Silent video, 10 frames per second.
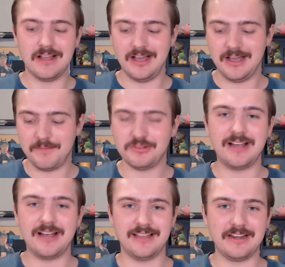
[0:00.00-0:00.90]
uh,
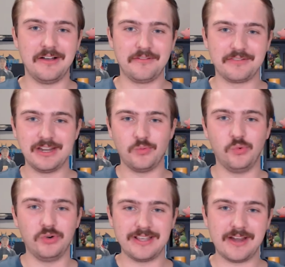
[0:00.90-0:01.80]
plotline of getting
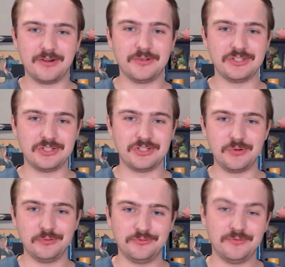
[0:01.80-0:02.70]
Woody Harrelson
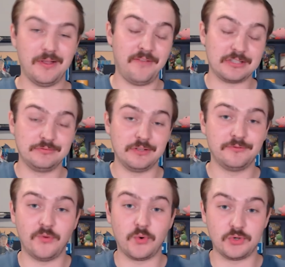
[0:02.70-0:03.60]
to effectively
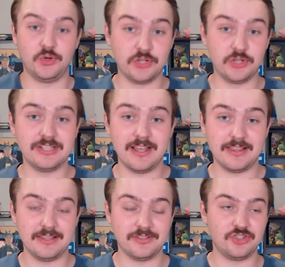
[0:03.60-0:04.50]
force her to
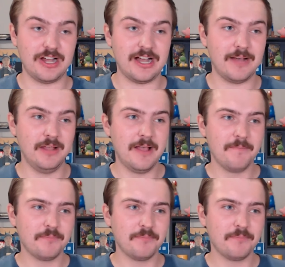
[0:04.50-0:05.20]
take this job.